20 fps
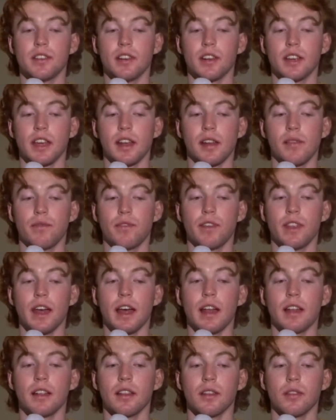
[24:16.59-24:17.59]
So to get him for
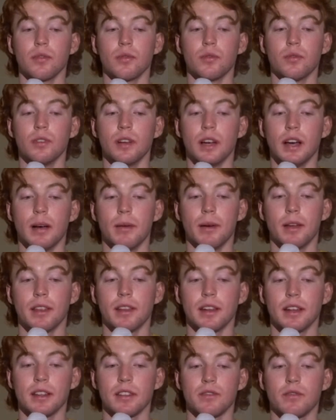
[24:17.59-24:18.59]
that little, I
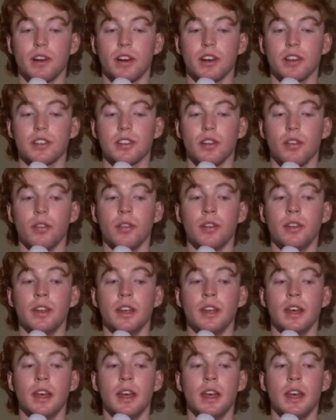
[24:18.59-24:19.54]
think that's very solid.